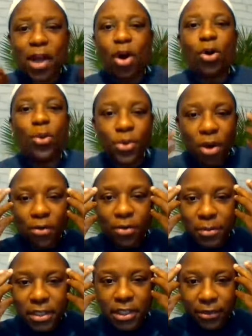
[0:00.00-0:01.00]
I own
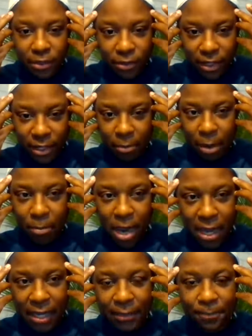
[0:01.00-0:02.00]
all the material in my
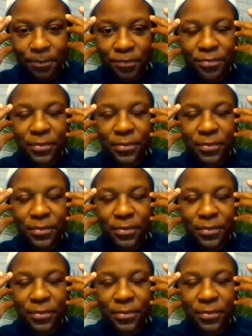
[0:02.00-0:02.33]
mind.